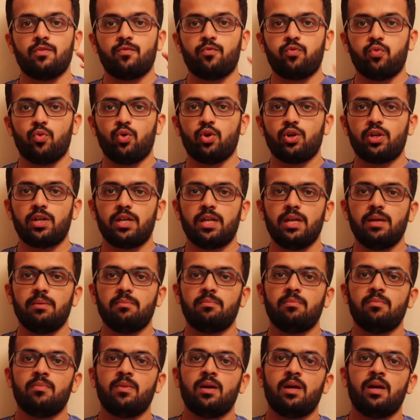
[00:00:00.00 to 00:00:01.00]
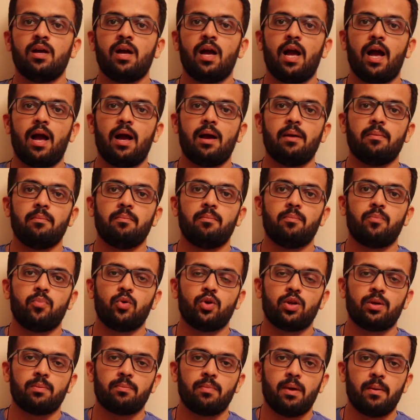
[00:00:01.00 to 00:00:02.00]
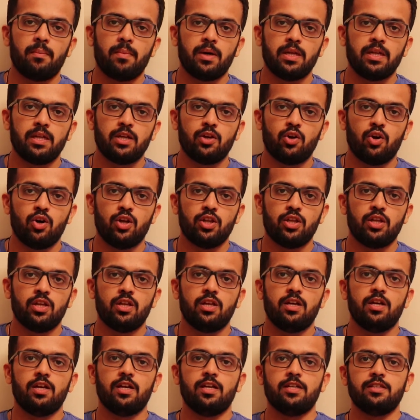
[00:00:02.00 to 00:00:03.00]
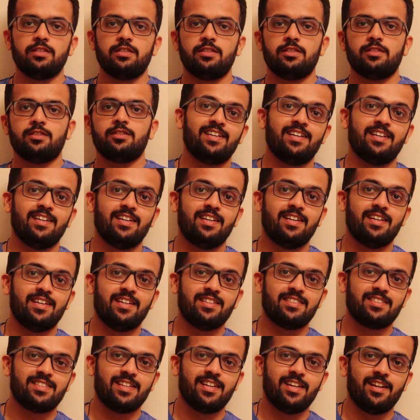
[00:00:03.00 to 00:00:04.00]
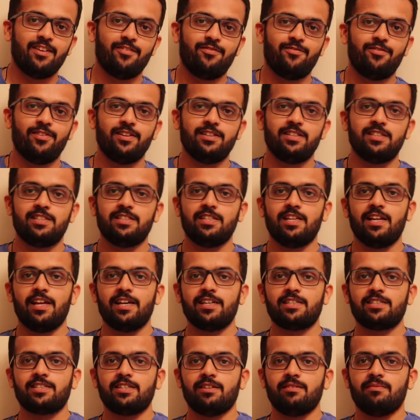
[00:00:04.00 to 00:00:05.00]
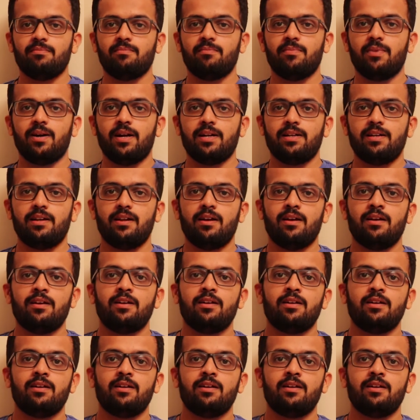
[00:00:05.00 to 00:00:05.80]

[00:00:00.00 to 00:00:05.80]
The fourth team I'm putting my money on is, it's a left field selection, but